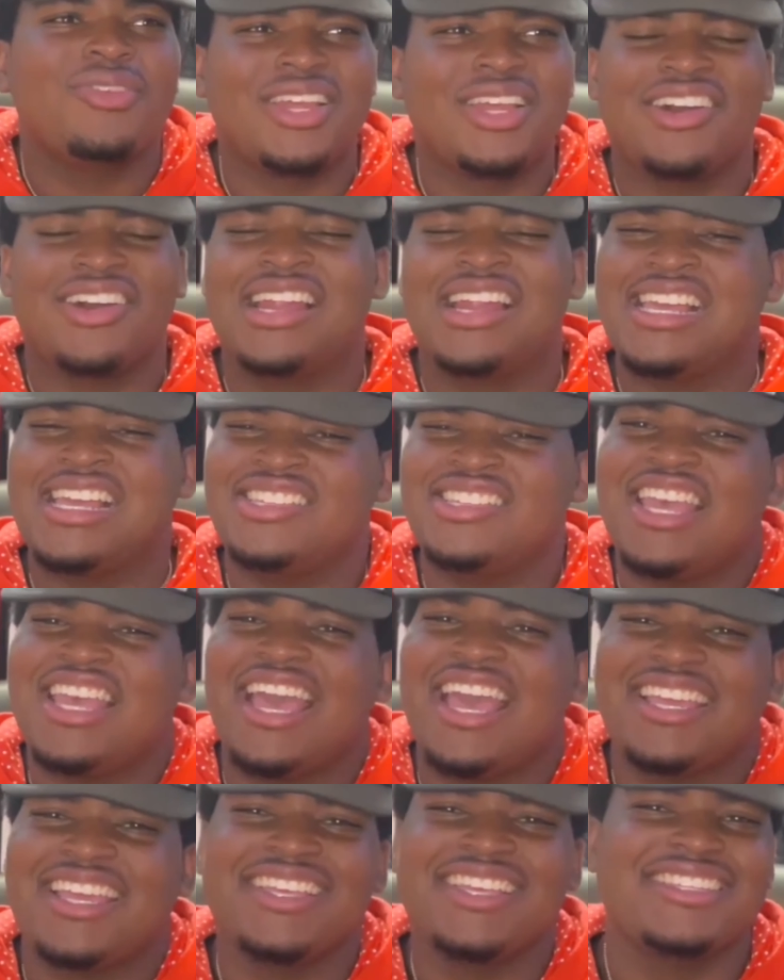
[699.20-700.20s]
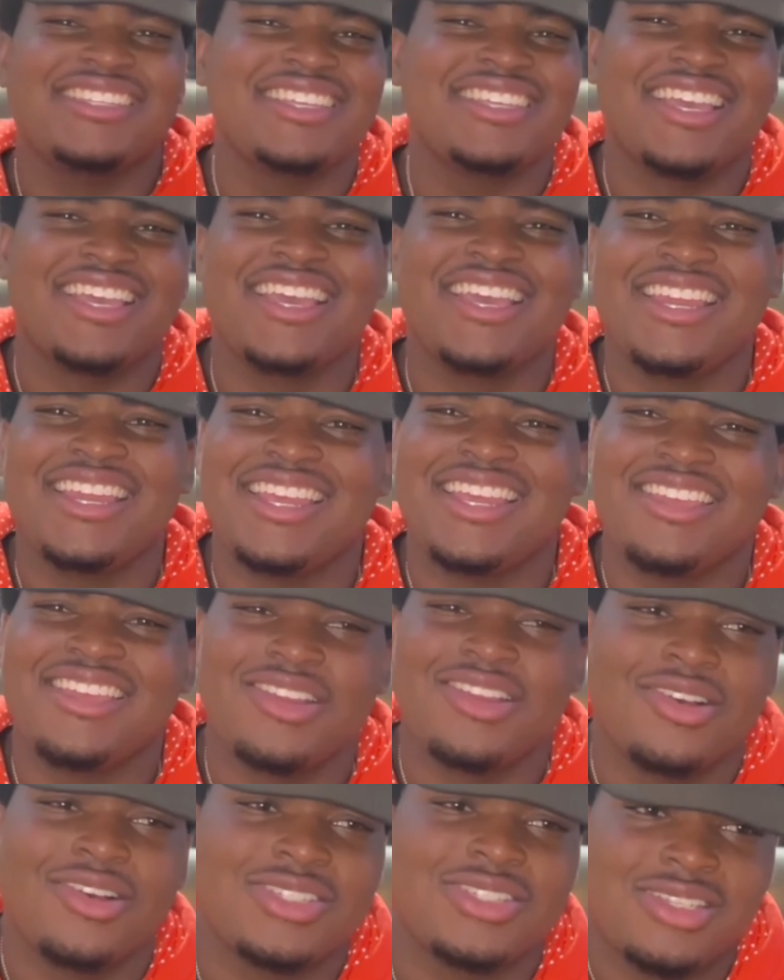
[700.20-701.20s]
they call them, like jackets, and then,
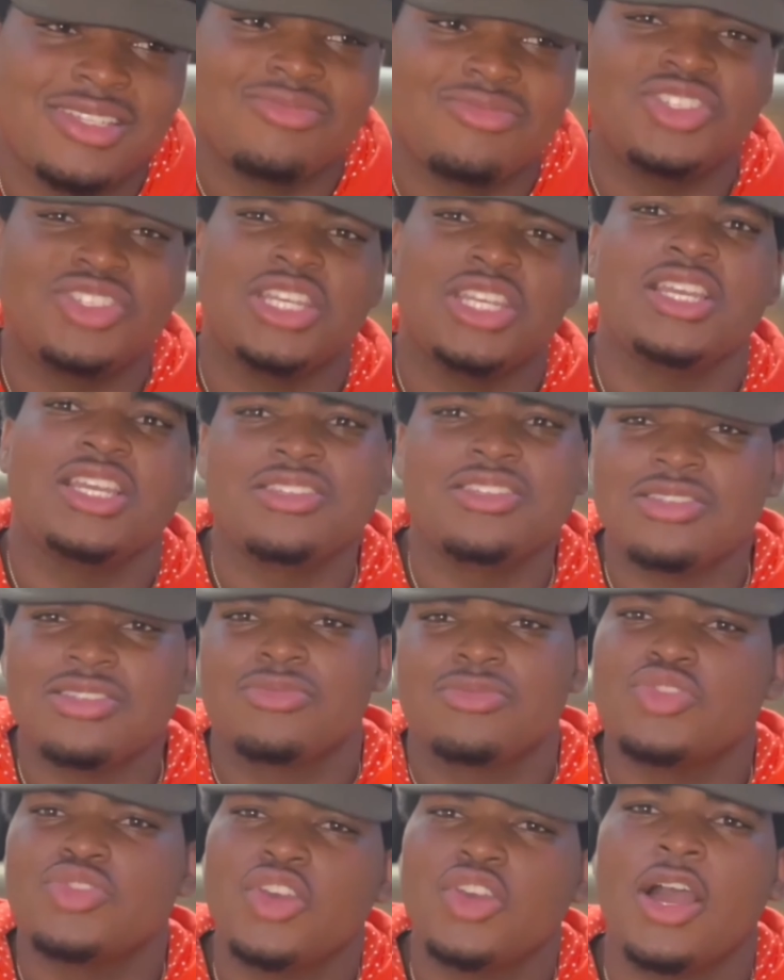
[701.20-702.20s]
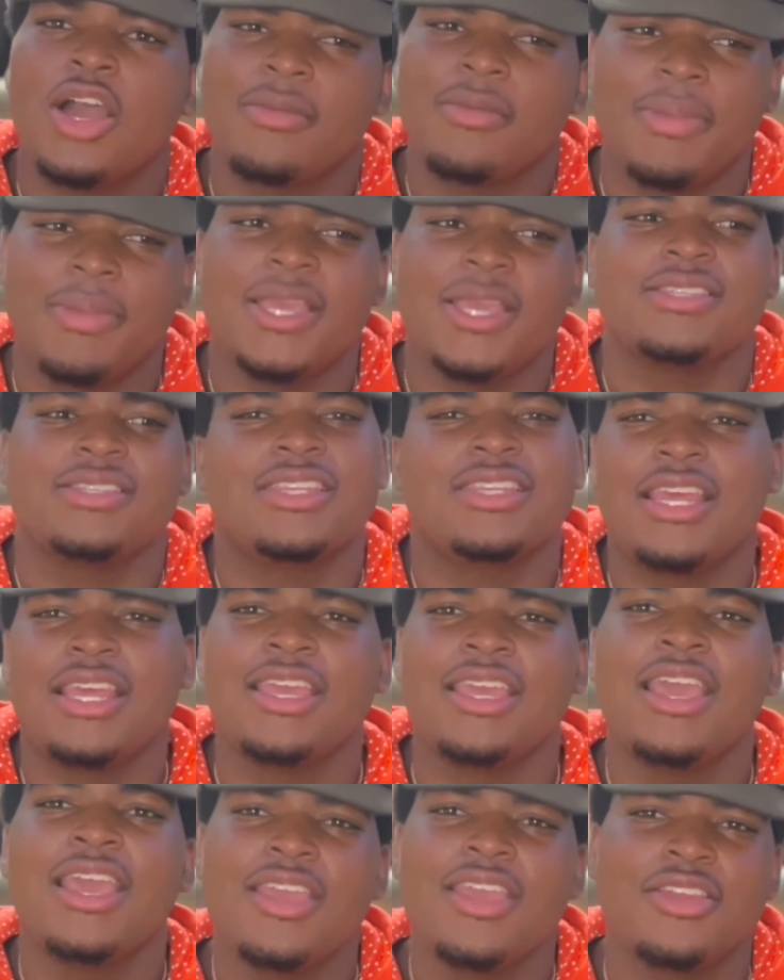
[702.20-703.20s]
you know, some jeans or some jogging pants, and
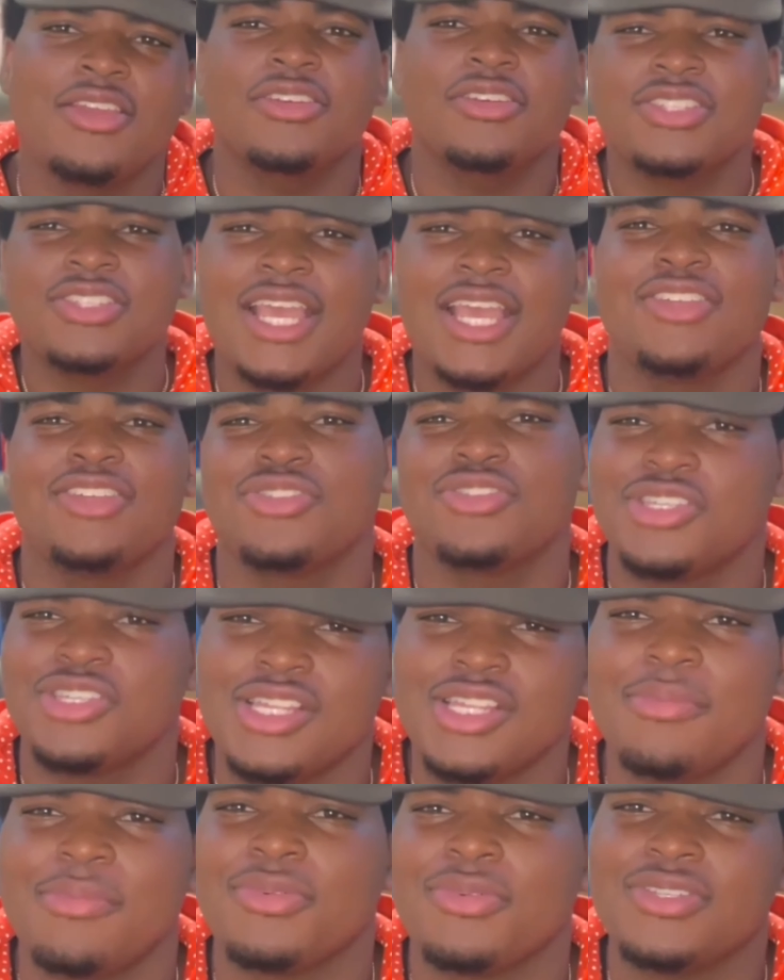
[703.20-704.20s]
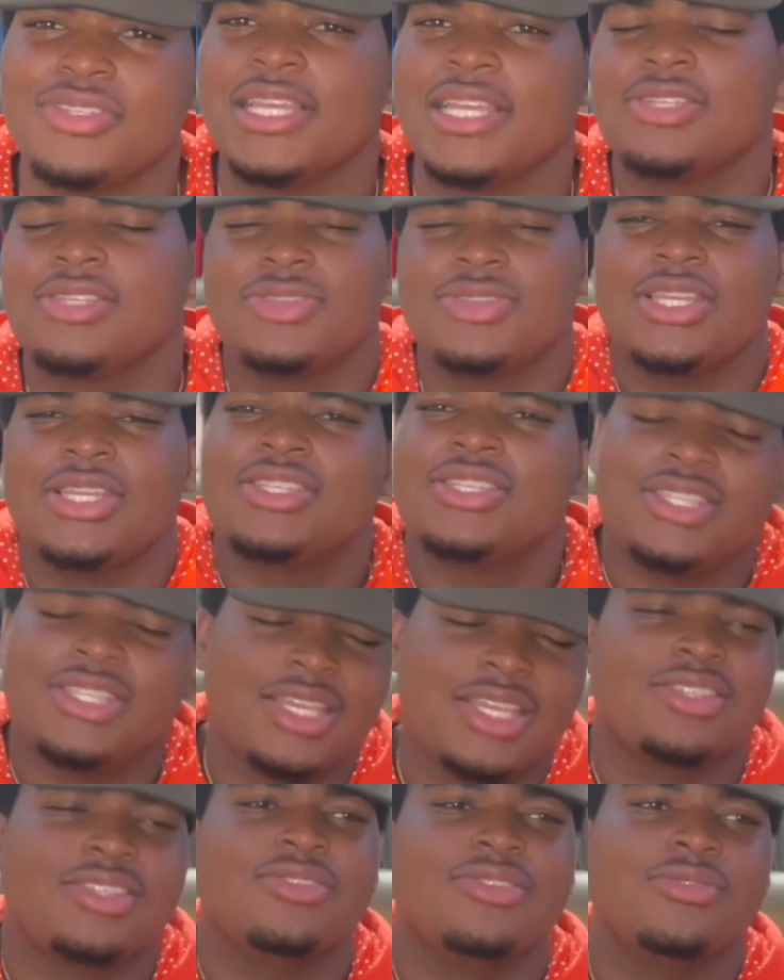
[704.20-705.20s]
they, you know, Skechers slippers. That's what they
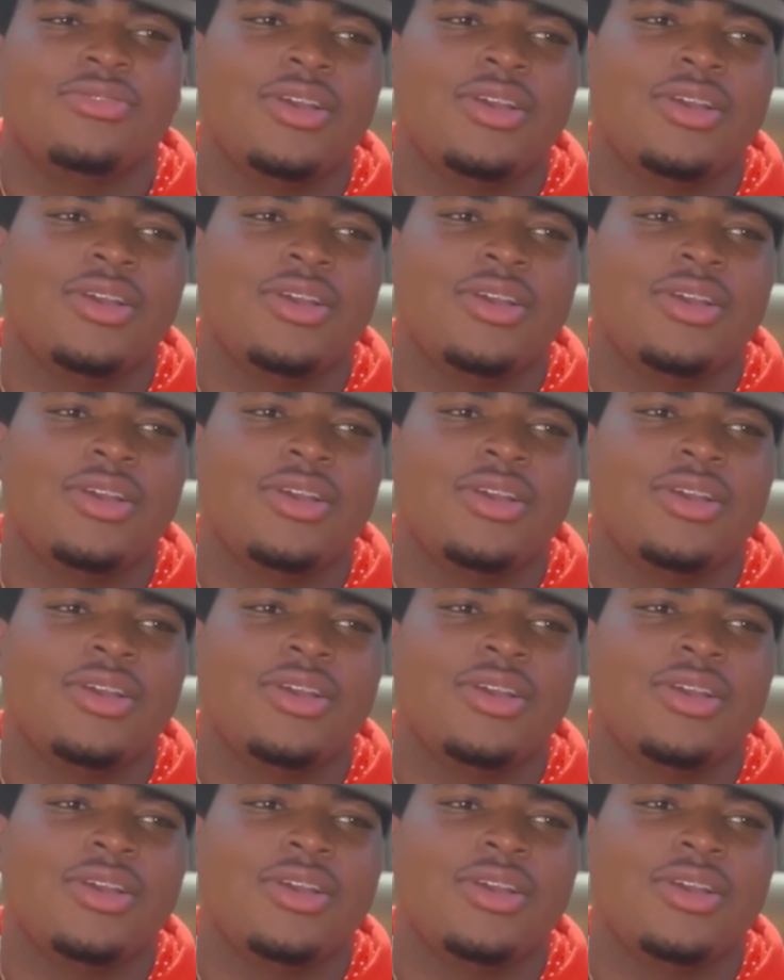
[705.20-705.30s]
stick to.